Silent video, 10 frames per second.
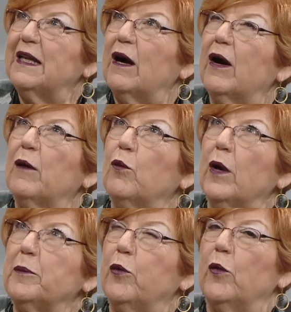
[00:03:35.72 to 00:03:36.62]
Now, at
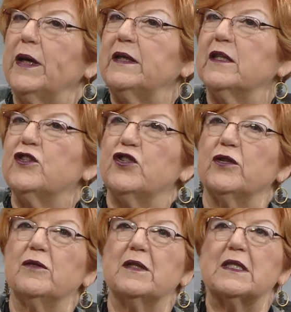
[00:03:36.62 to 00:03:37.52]
what point did
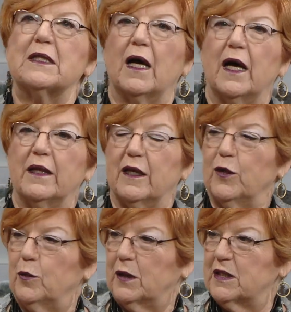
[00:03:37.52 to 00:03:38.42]
you decide that
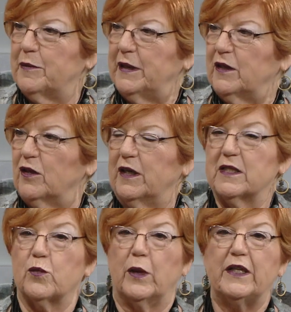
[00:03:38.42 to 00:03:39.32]
you wanted to be an
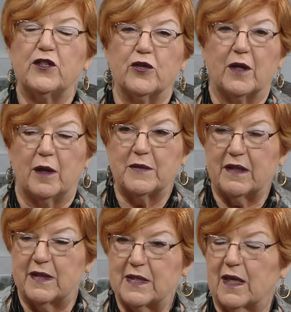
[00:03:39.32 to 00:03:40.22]
artist? When did you come to
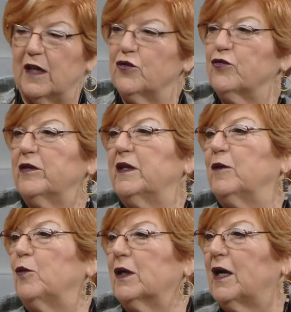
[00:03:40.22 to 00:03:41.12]
this country?
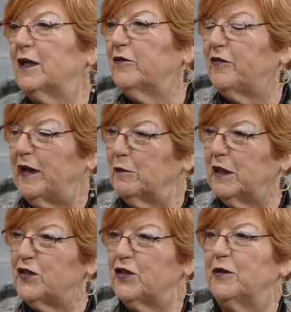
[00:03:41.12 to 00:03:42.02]
What kind of
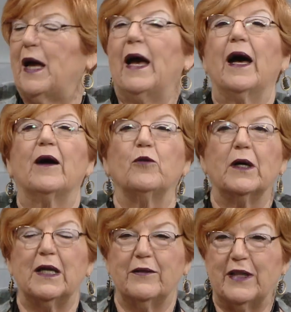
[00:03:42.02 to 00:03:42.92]
family do you have? What
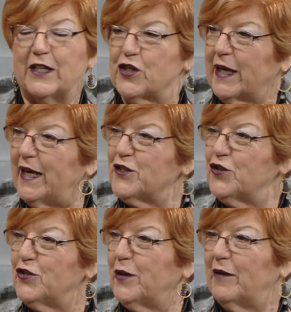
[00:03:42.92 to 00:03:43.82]
kind of an
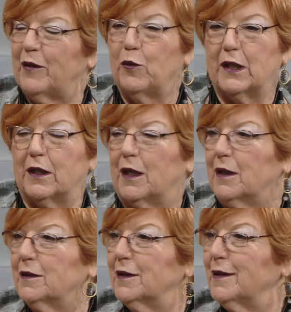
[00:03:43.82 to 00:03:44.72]
education do you have? I want it all.